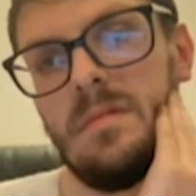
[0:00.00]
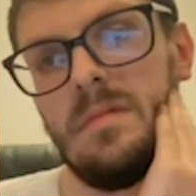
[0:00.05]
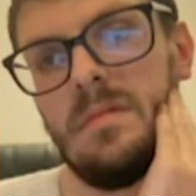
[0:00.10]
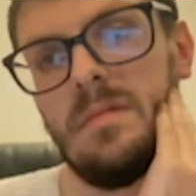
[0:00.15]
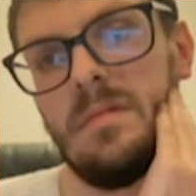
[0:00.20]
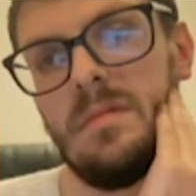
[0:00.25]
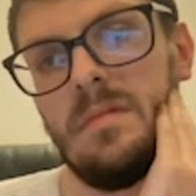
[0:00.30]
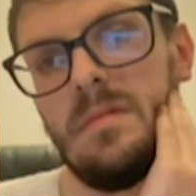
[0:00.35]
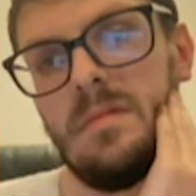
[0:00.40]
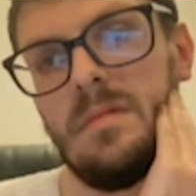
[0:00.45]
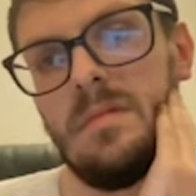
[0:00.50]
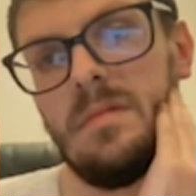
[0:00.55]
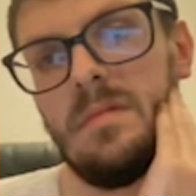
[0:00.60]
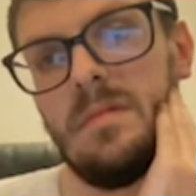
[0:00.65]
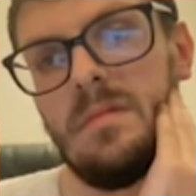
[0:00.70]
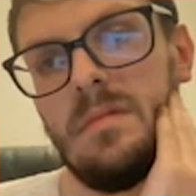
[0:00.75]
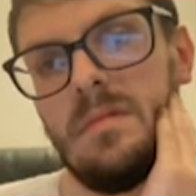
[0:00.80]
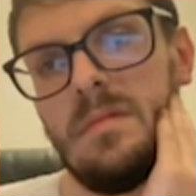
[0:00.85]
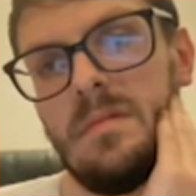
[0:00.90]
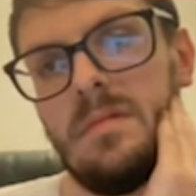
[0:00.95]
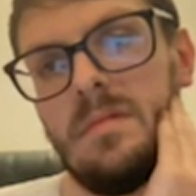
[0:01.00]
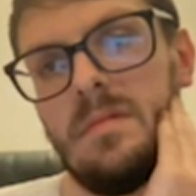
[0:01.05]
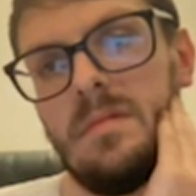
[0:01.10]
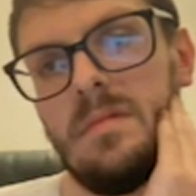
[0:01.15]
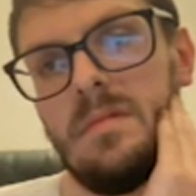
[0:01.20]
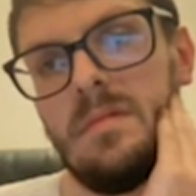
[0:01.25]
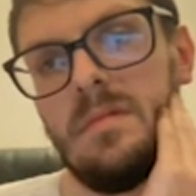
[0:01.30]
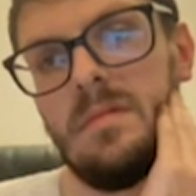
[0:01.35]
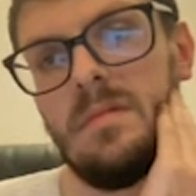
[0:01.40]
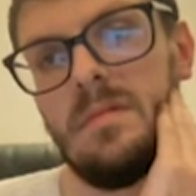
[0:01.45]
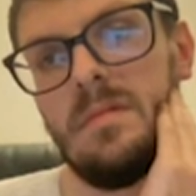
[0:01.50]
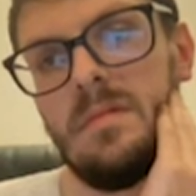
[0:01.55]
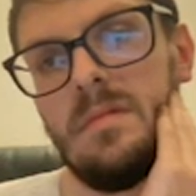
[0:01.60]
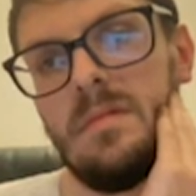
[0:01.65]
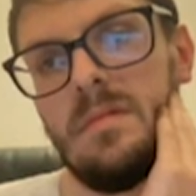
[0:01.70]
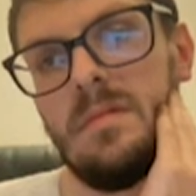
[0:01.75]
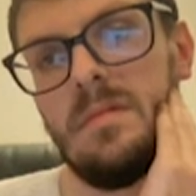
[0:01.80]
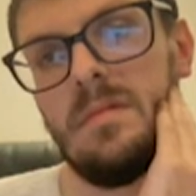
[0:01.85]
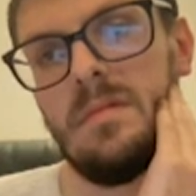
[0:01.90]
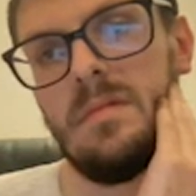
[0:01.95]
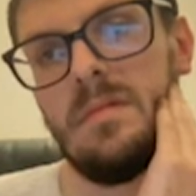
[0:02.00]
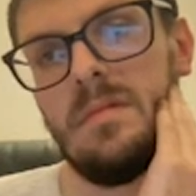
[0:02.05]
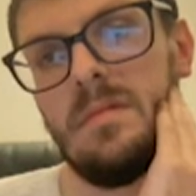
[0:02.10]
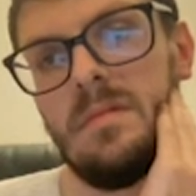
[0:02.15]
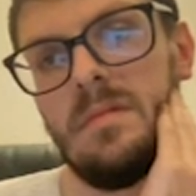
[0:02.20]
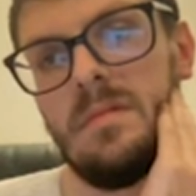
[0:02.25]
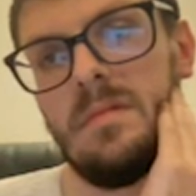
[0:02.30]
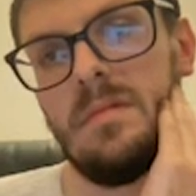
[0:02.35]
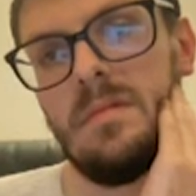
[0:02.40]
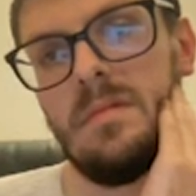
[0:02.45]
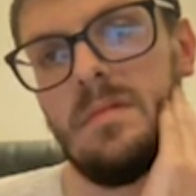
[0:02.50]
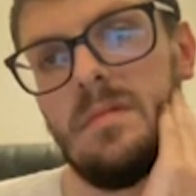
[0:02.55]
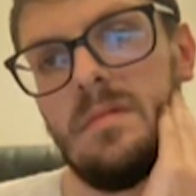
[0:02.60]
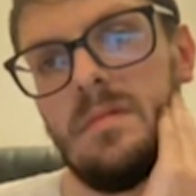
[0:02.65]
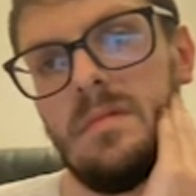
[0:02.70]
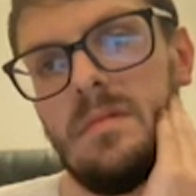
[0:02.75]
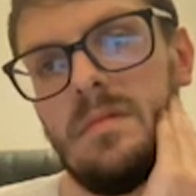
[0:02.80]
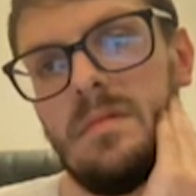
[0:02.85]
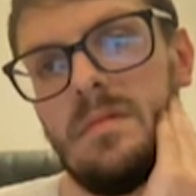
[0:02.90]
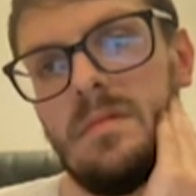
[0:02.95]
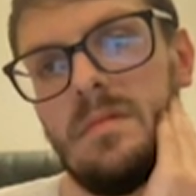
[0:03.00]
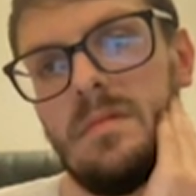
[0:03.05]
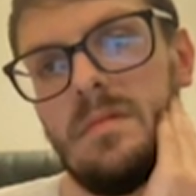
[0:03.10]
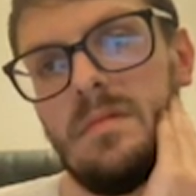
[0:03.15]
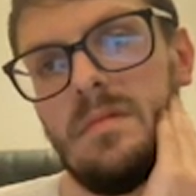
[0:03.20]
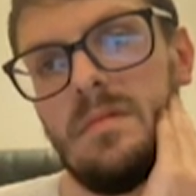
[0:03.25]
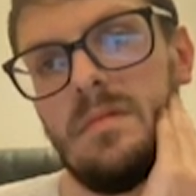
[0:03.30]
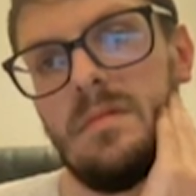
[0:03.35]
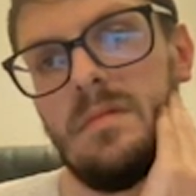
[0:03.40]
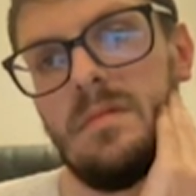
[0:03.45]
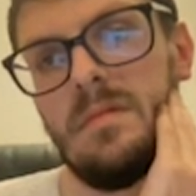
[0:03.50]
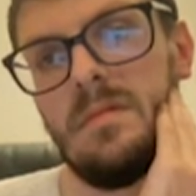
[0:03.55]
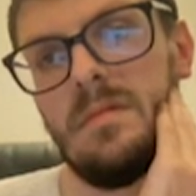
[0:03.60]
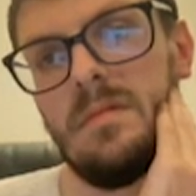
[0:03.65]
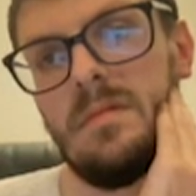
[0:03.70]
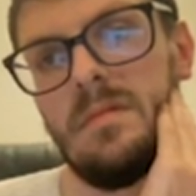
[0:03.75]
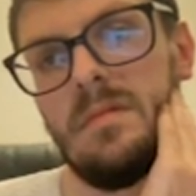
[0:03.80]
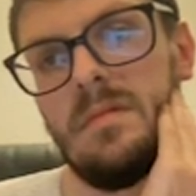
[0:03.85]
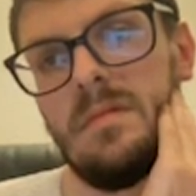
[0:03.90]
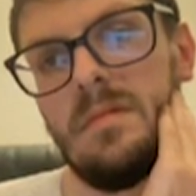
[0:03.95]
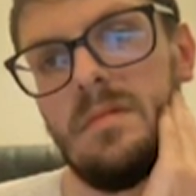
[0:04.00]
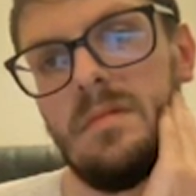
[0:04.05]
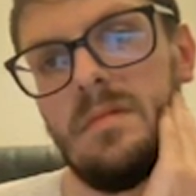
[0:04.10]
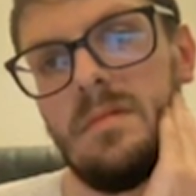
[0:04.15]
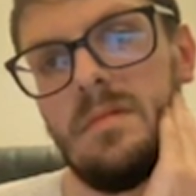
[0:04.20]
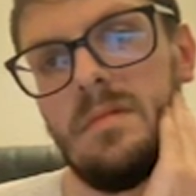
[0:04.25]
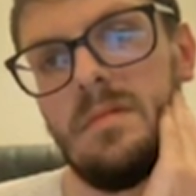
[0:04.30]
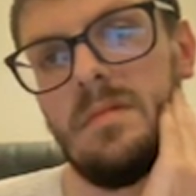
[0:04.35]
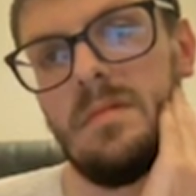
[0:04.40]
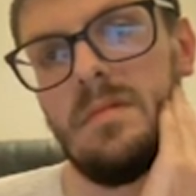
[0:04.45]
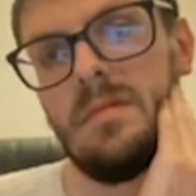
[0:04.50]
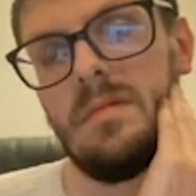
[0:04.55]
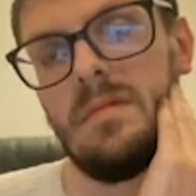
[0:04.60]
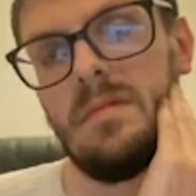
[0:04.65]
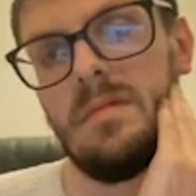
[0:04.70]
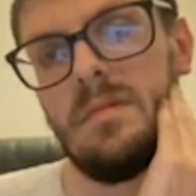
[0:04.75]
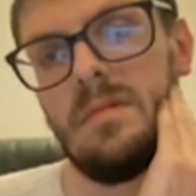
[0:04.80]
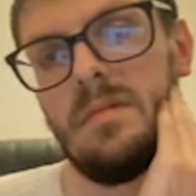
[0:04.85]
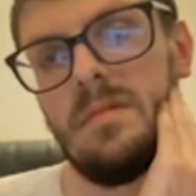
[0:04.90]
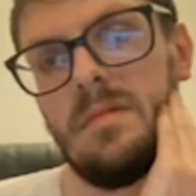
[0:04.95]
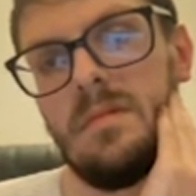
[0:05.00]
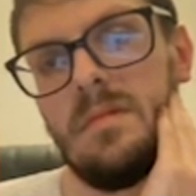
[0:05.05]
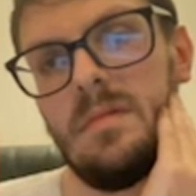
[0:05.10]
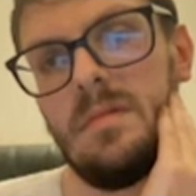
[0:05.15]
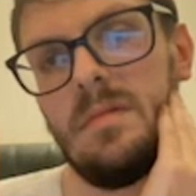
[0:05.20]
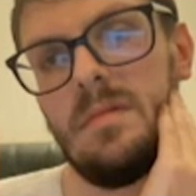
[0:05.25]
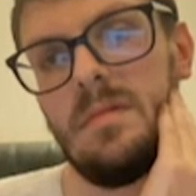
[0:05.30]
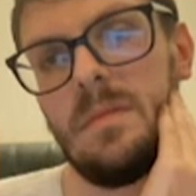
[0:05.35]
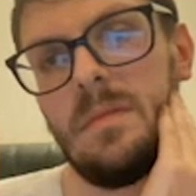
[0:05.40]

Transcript: (silent)